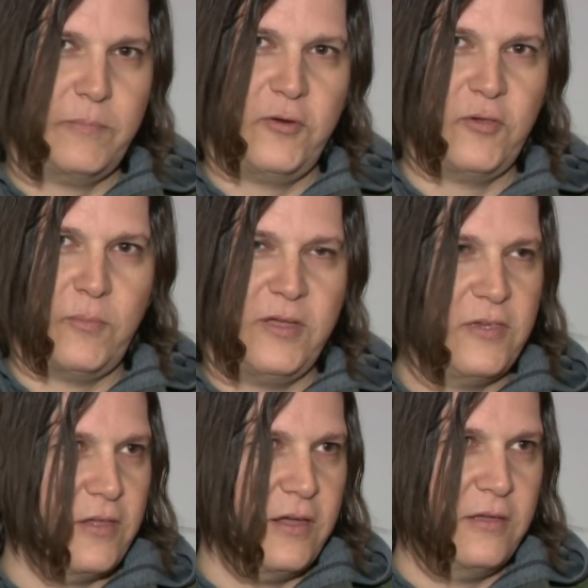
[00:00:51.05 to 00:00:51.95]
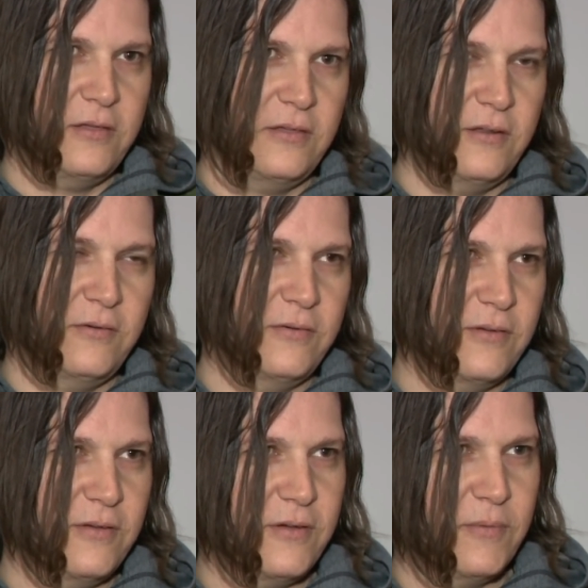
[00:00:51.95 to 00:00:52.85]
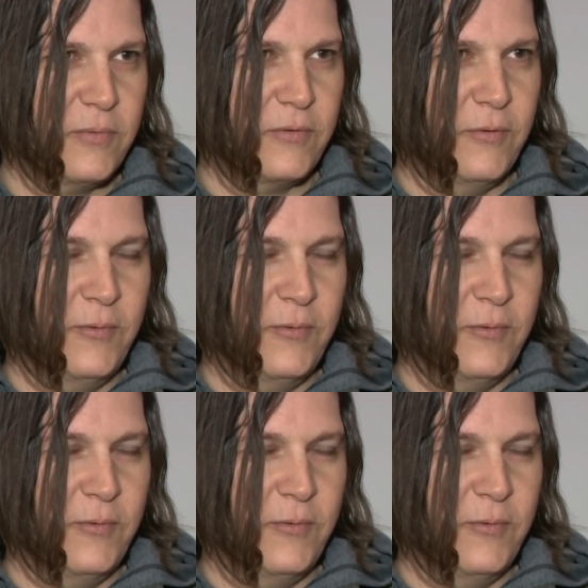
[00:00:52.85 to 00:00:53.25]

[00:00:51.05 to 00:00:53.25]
prison break style, you know? come through